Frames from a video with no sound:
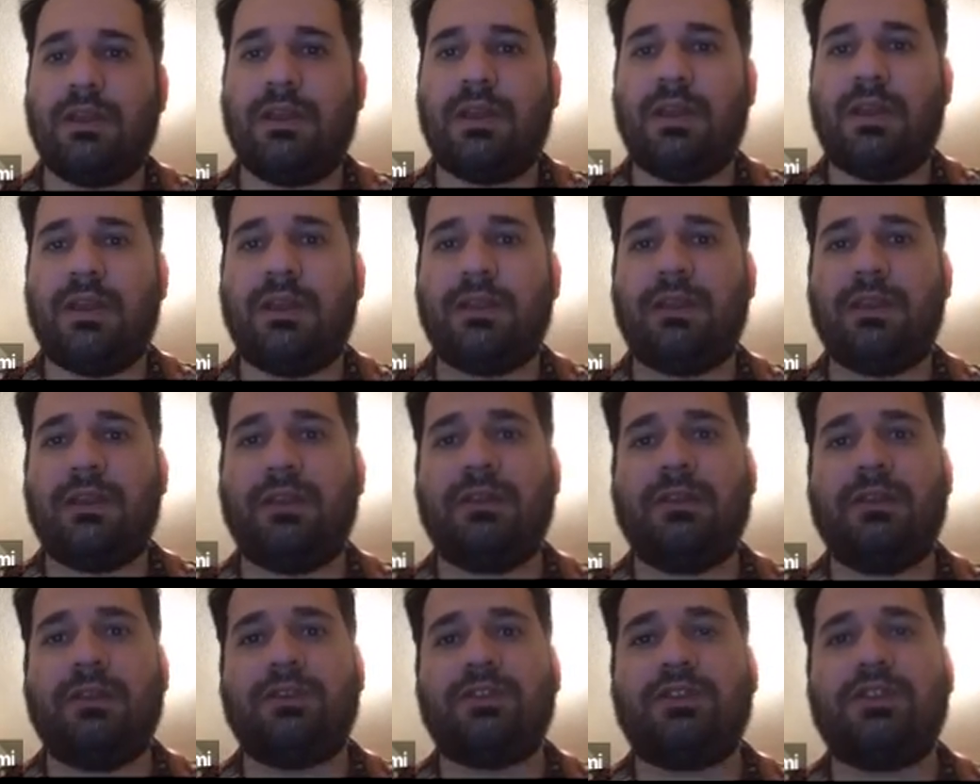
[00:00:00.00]
And
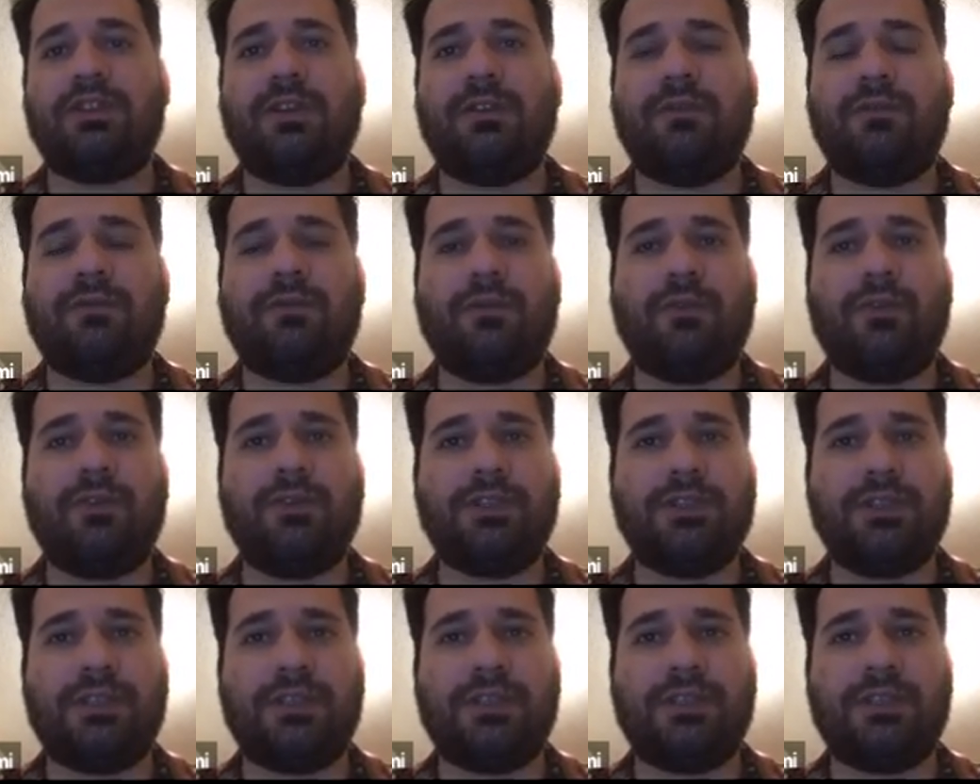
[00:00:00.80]
then the shear
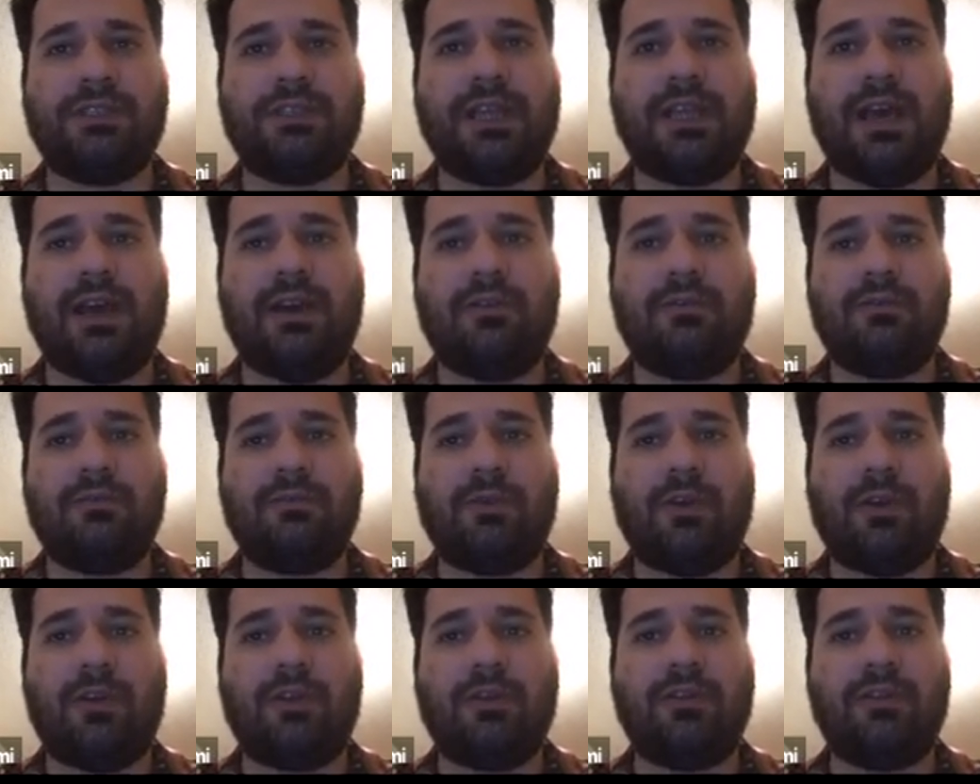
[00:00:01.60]
force is down
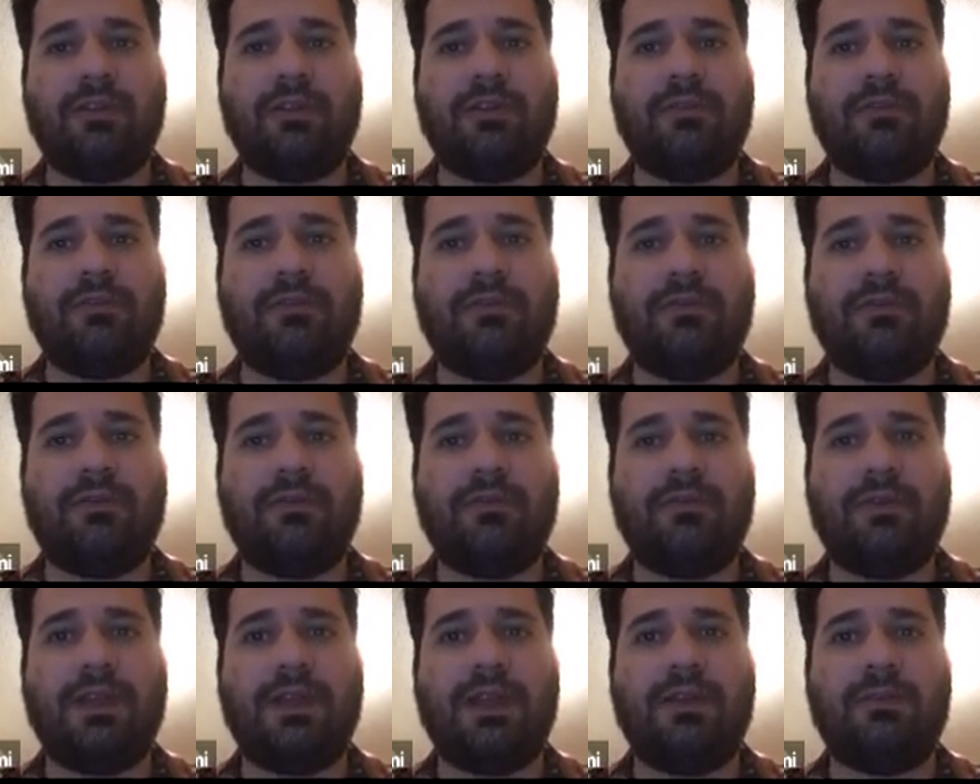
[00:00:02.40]
positive,
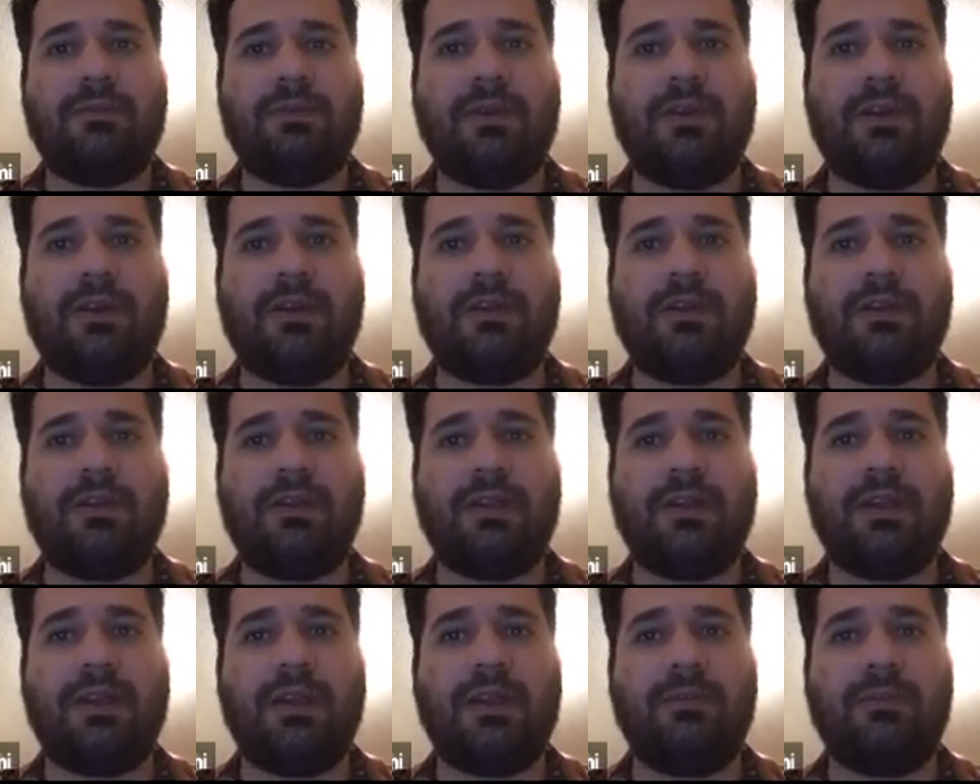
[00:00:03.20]
VA
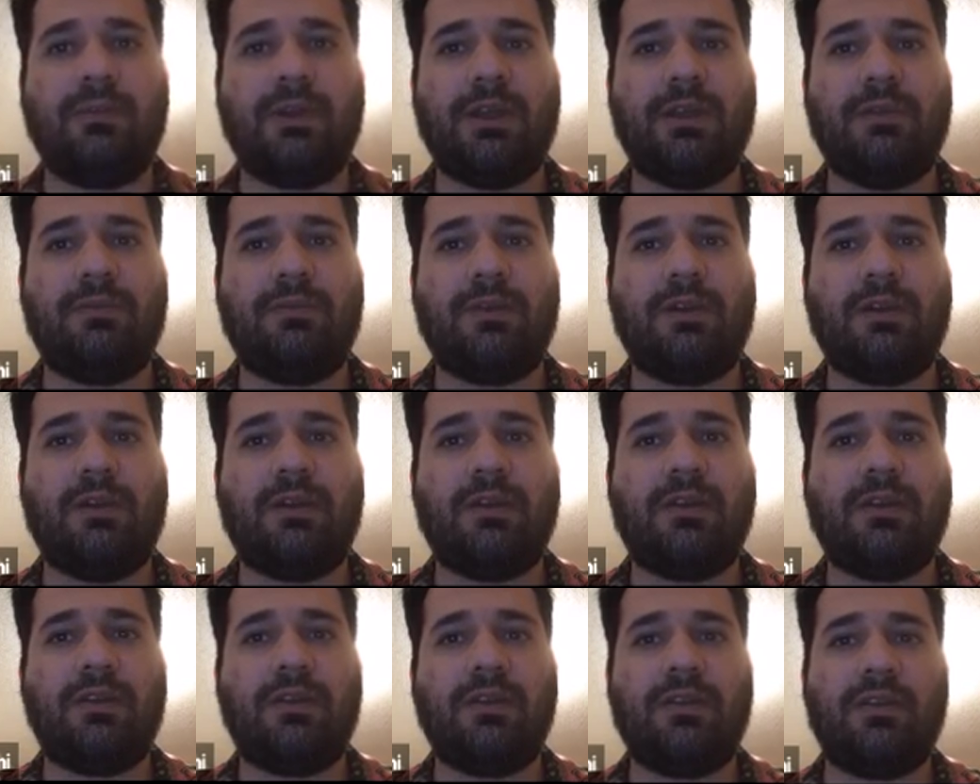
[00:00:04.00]
plus, MA
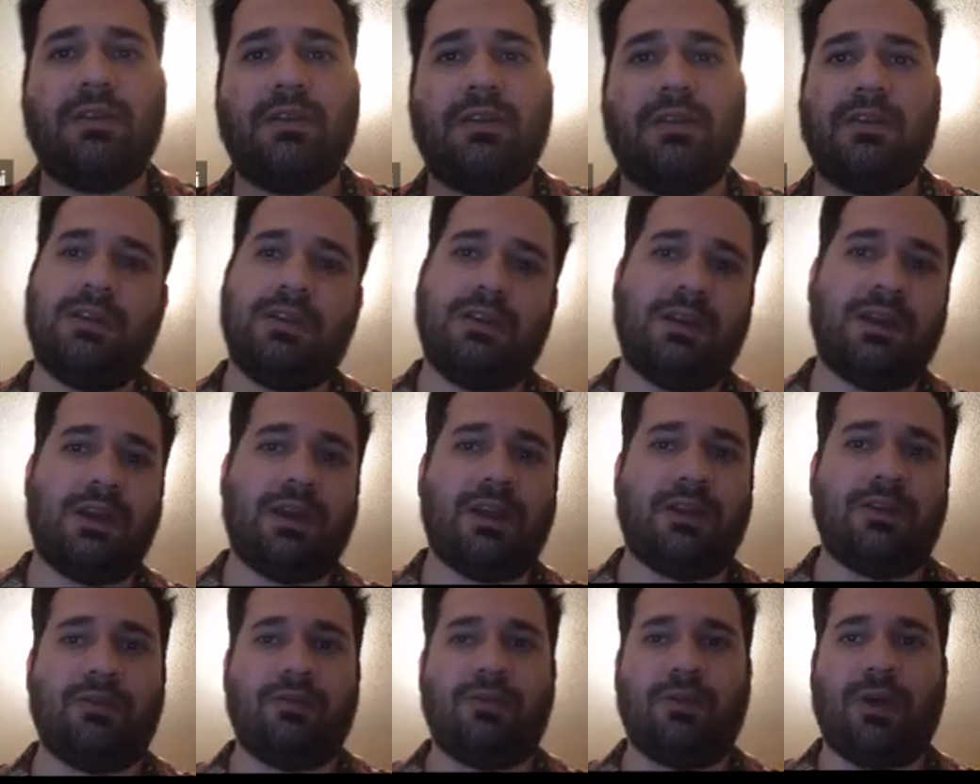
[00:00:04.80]
plus,
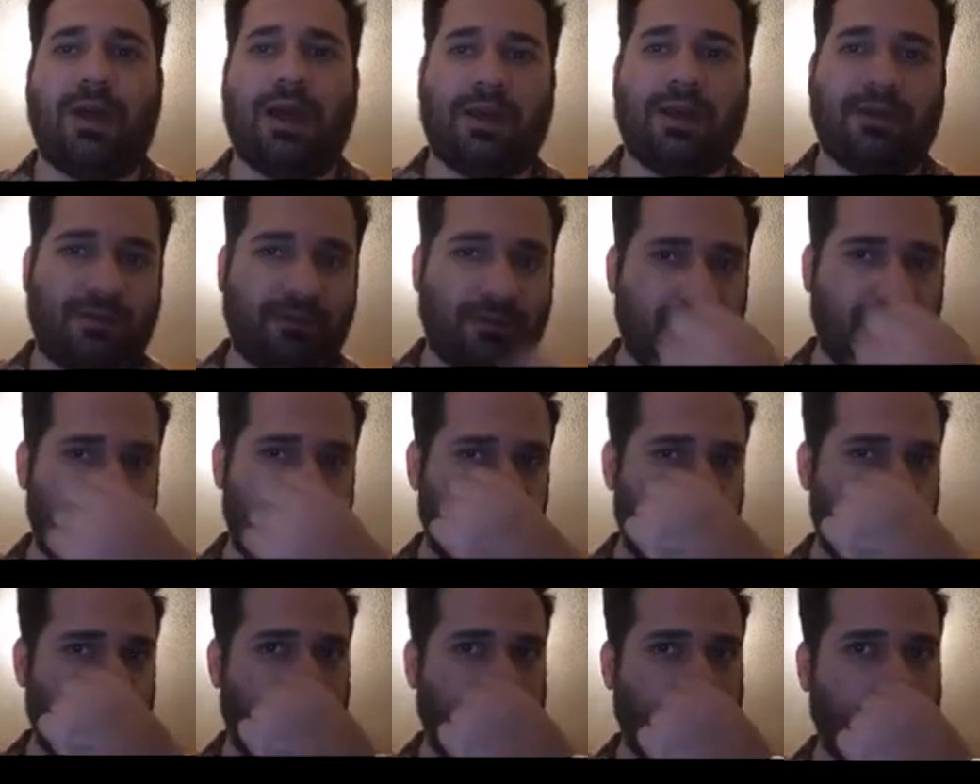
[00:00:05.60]
and no axial
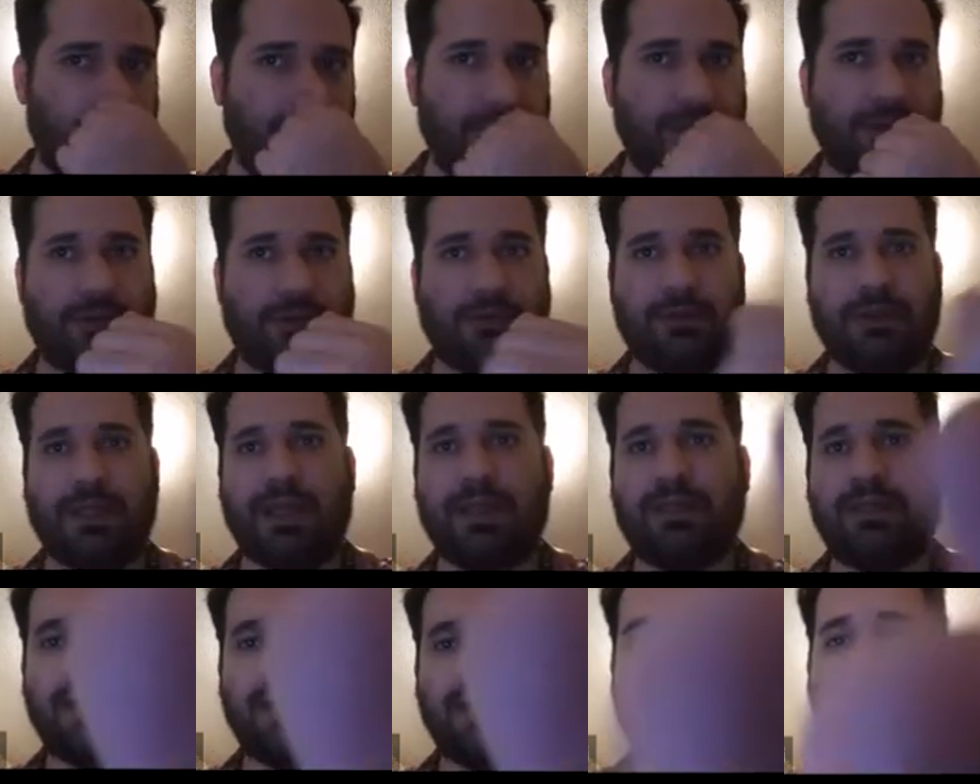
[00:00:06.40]
load. So
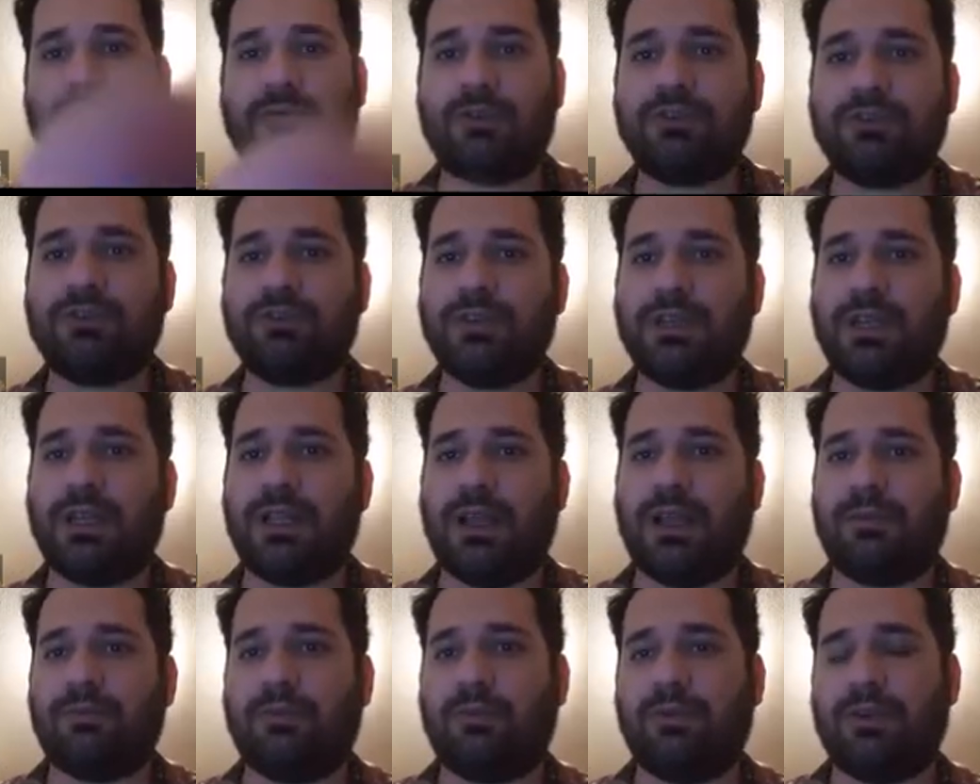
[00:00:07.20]
that's what you get
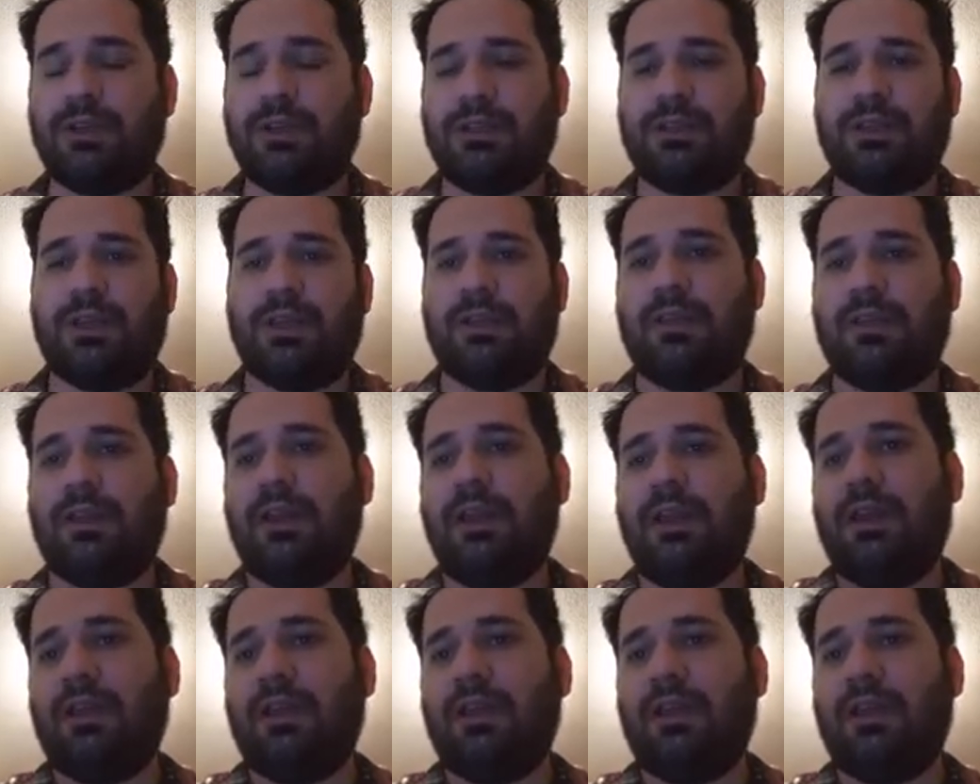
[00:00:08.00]
at point A.